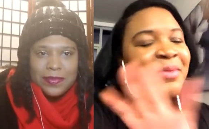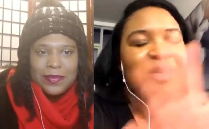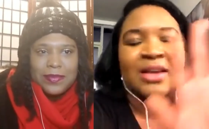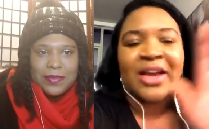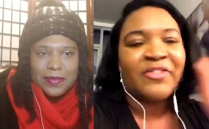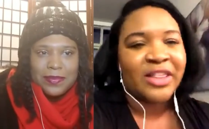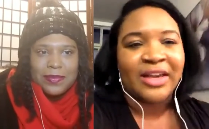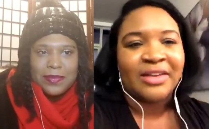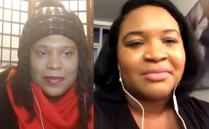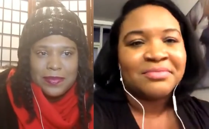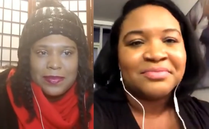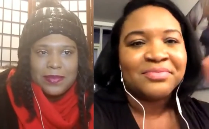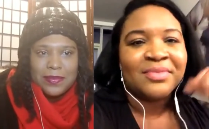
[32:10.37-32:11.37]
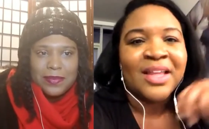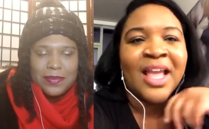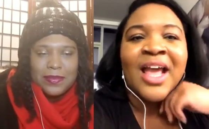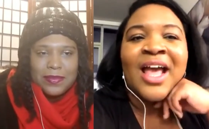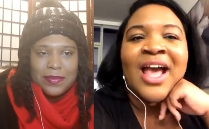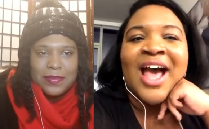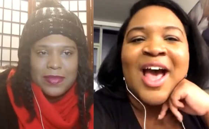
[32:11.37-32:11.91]
Speaker 1: I mean, everything.
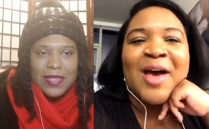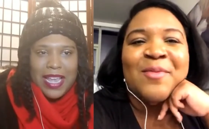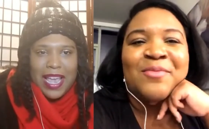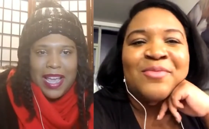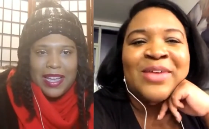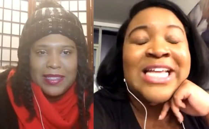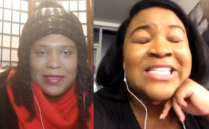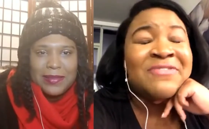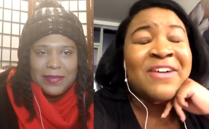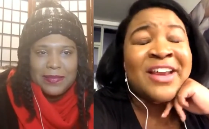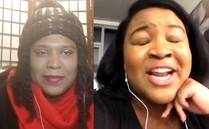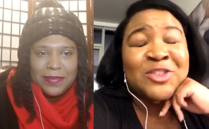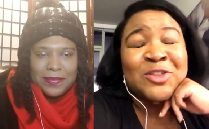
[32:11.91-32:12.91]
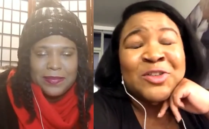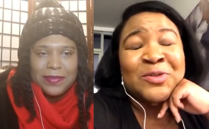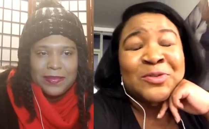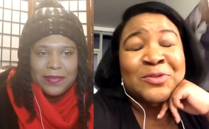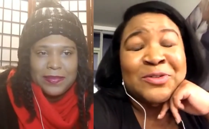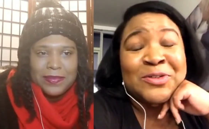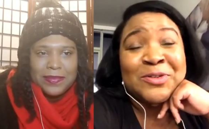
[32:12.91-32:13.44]
Um, yeah. and he's the financial
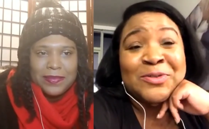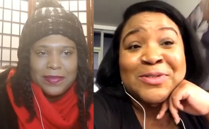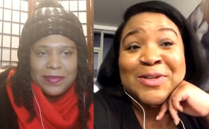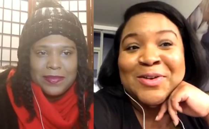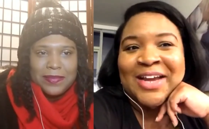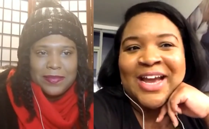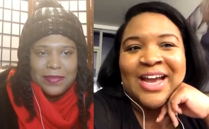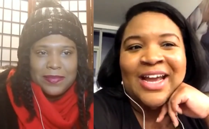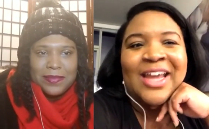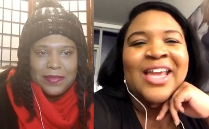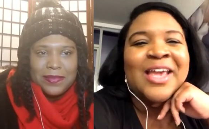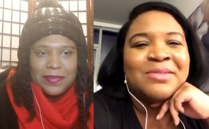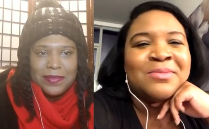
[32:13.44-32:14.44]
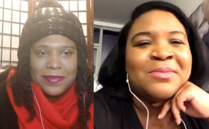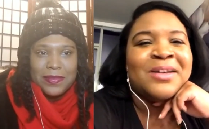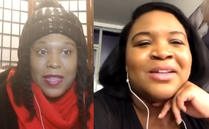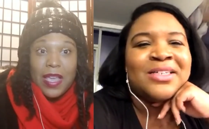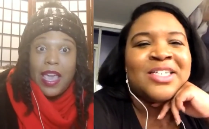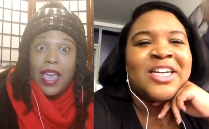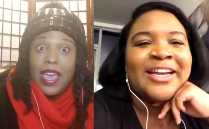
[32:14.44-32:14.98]
guru too. So yeah, he keeps me
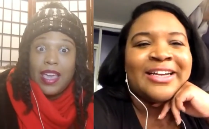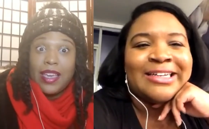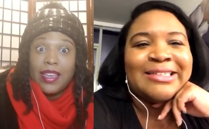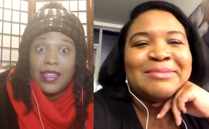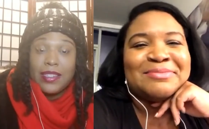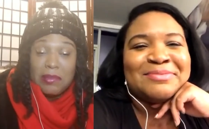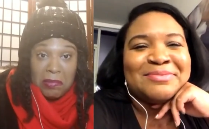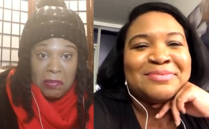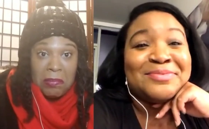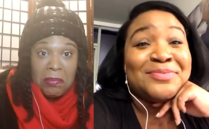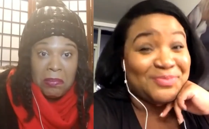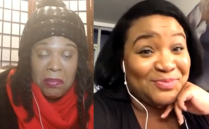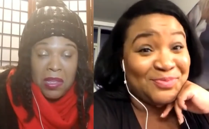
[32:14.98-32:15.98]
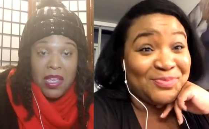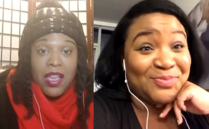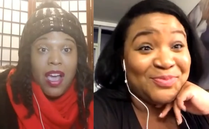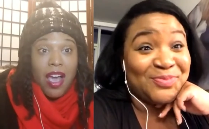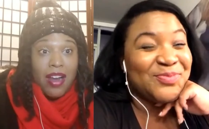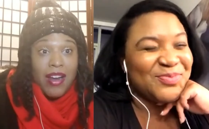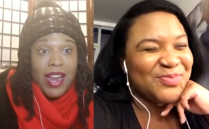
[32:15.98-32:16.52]
in check. Hey.
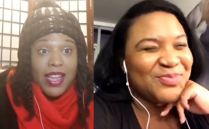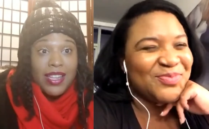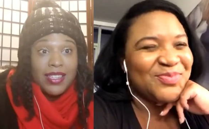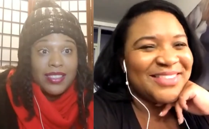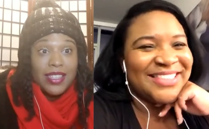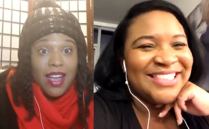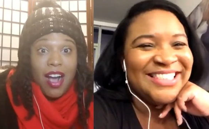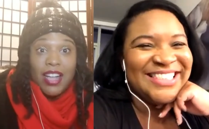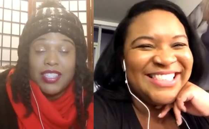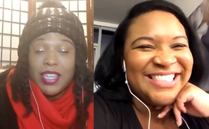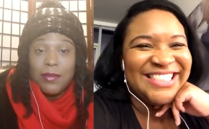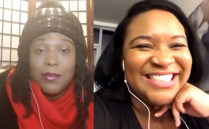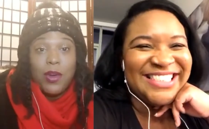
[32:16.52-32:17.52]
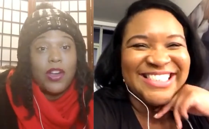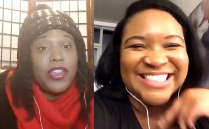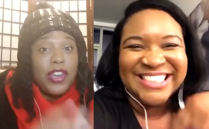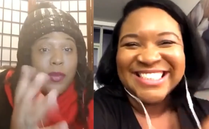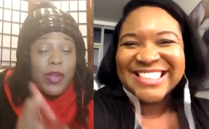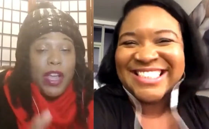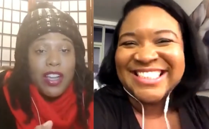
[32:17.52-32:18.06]
Speaker 2: All right. Awesome. well,
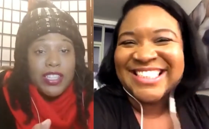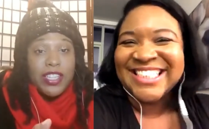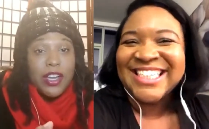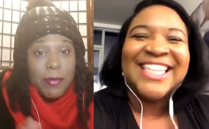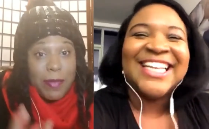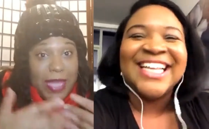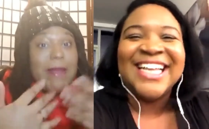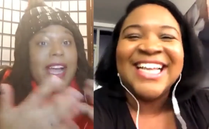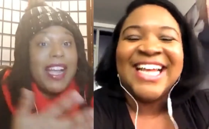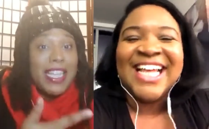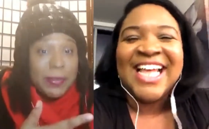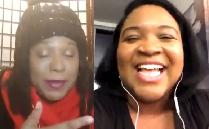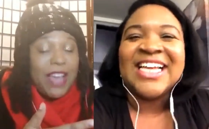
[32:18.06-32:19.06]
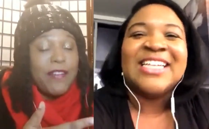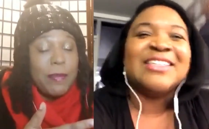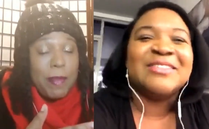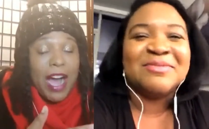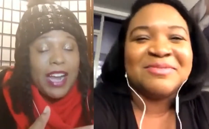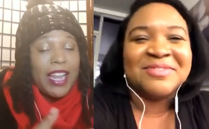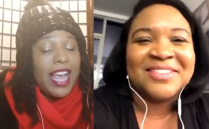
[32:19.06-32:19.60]
you know, we also, me and my husband have a
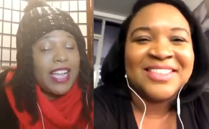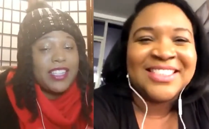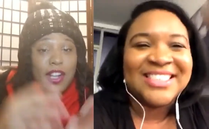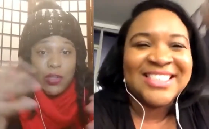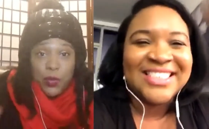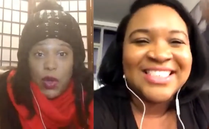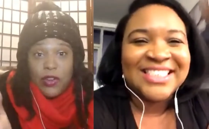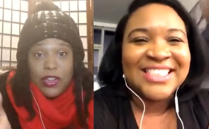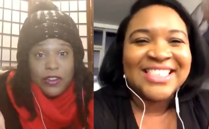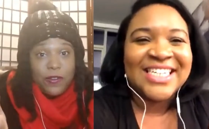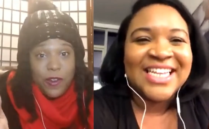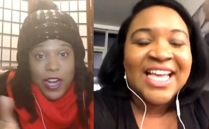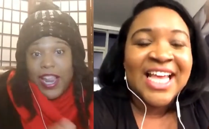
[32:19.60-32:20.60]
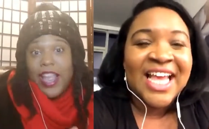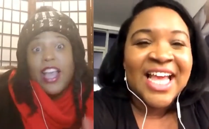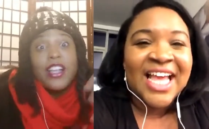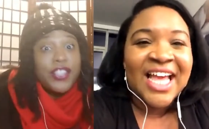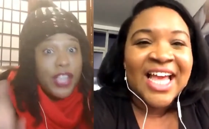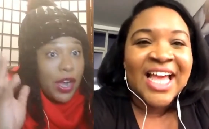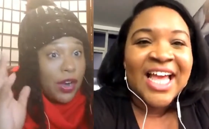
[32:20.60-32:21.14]
podcast called Woken Free.
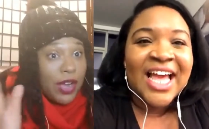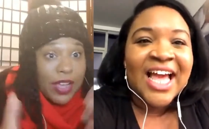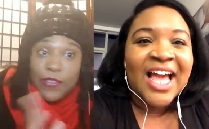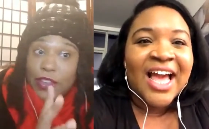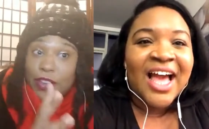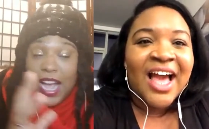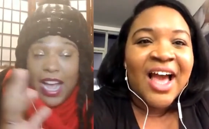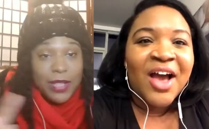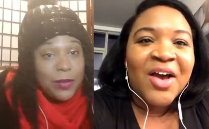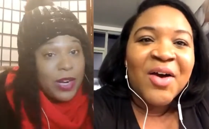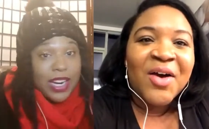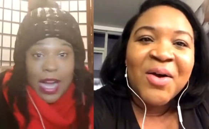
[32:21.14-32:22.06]
So if you guys want to